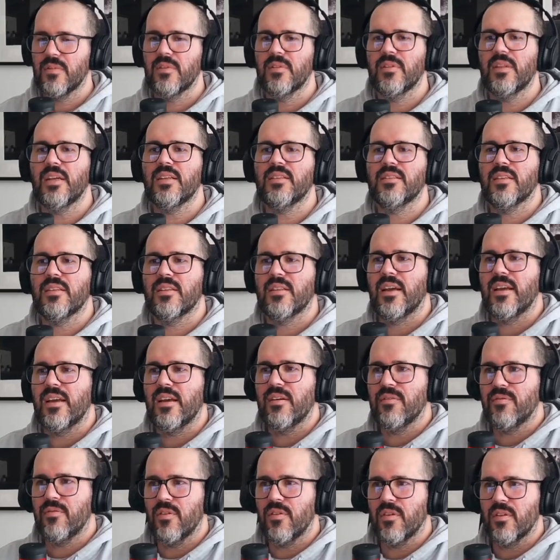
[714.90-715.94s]
That's it I
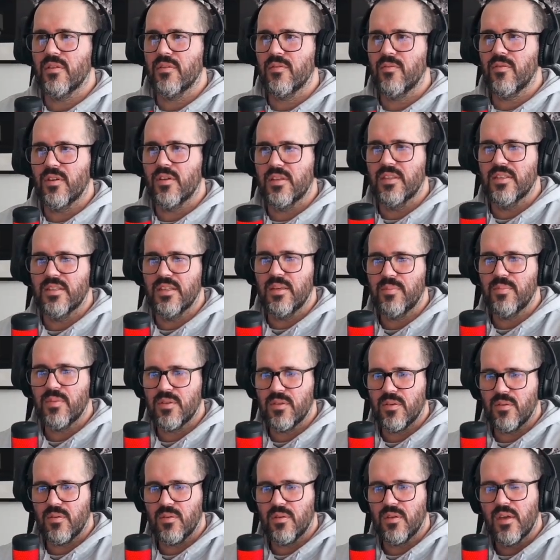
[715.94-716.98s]
have for this
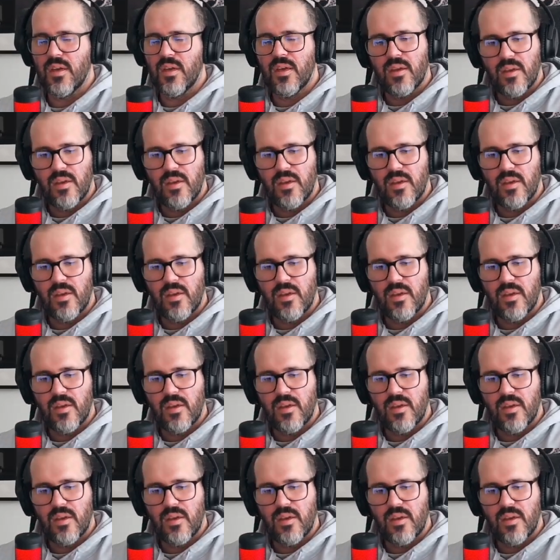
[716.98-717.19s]
episode.